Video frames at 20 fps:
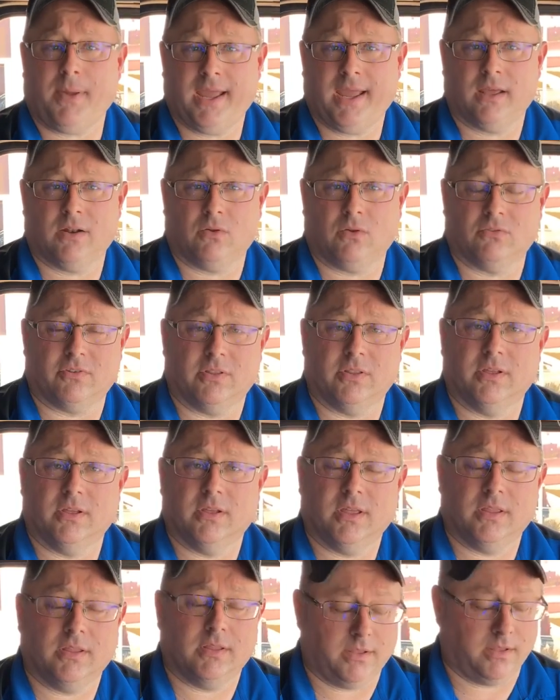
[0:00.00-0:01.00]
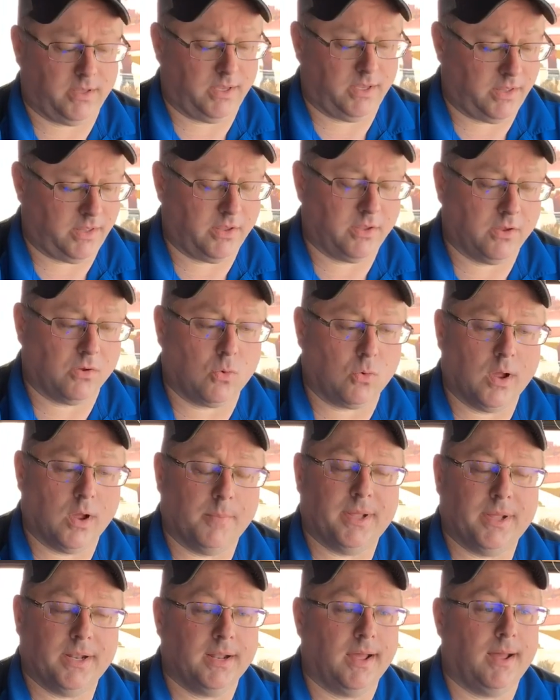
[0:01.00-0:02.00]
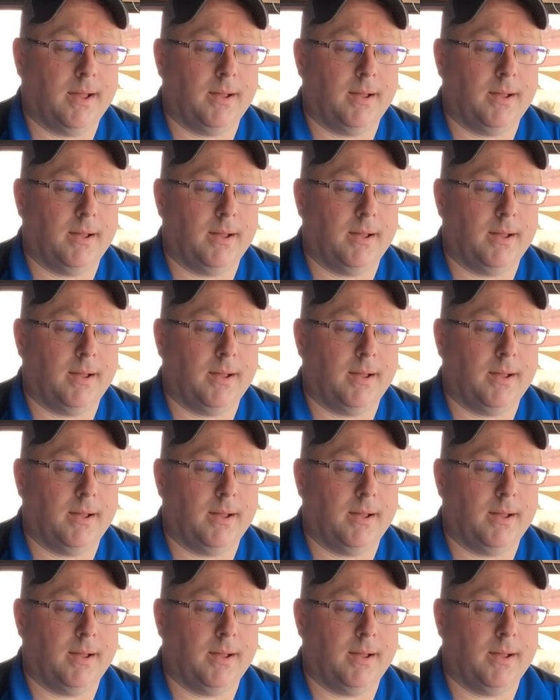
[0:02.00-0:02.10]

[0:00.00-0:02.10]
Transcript: panels in the equipment.